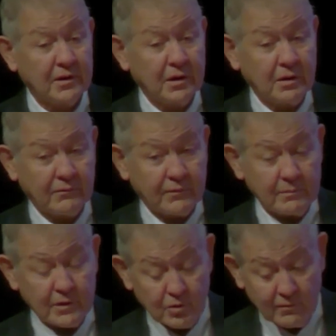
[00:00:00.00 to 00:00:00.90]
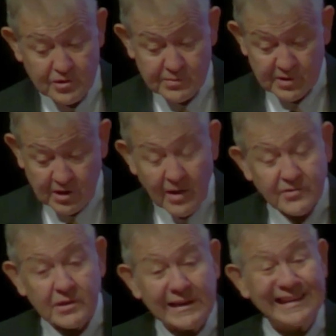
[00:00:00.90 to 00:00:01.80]
from the University of Wisconsin
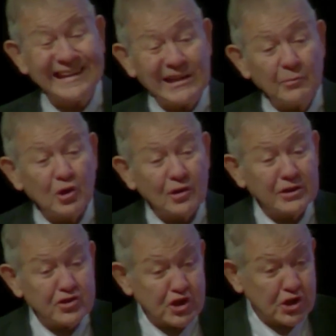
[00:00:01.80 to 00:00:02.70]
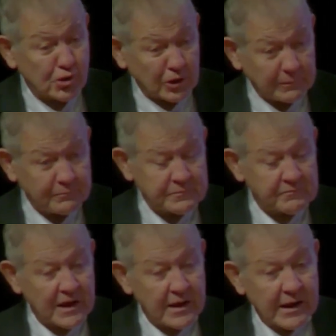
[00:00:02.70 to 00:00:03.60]
in chemical engineering.
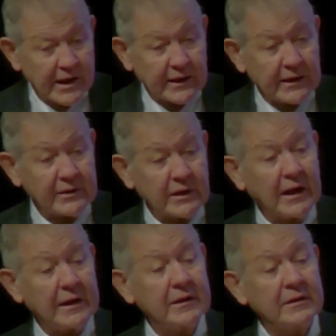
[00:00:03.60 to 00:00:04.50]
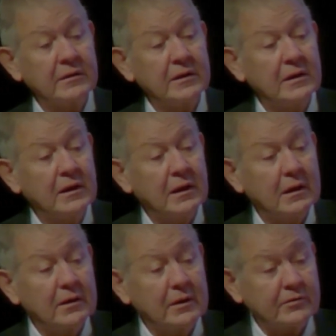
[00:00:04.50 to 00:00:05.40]
And I had
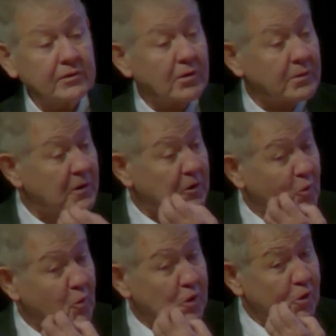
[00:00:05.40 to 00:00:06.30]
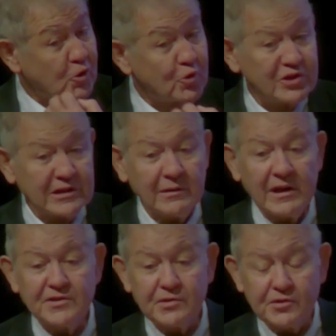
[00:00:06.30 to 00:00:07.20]
started my career using
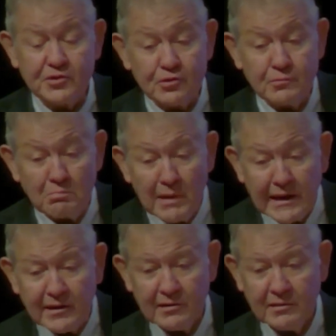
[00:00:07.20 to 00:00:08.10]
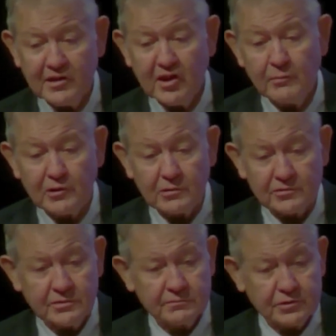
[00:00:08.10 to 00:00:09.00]
lasers to make chemicals.
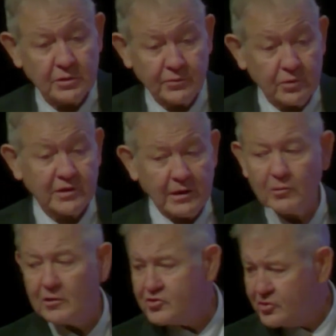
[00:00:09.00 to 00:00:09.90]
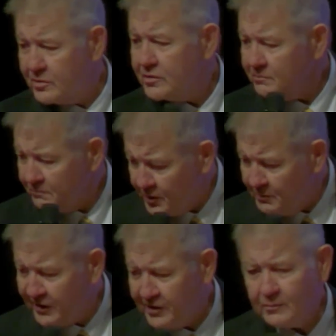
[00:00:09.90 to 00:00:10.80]
So you're in chemical engineering, you make
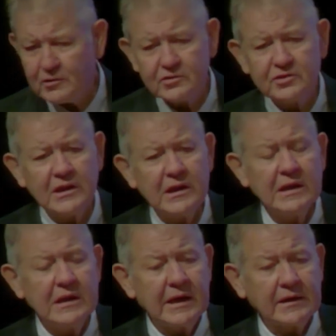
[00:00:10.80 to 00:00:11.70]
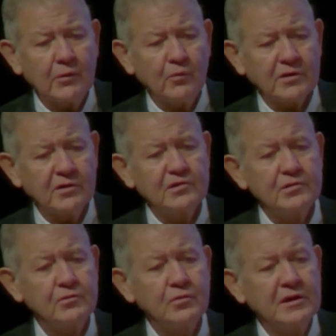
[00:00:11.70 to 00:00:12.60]
chemicals, and I wanted to,
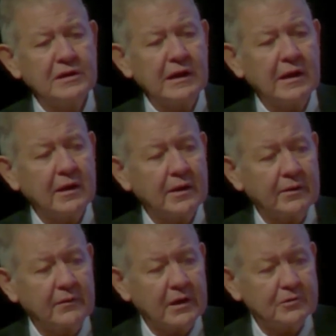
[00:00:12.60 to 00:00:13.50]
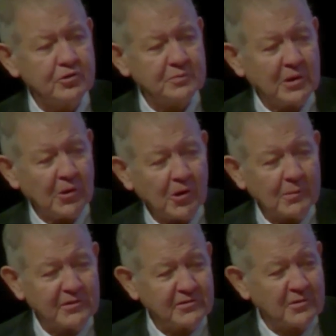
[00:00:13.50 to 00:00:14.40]
I'll use my arm as
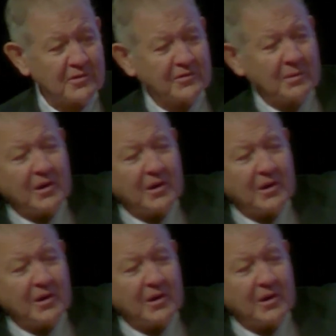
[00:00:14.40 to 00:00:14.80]
sort of some kind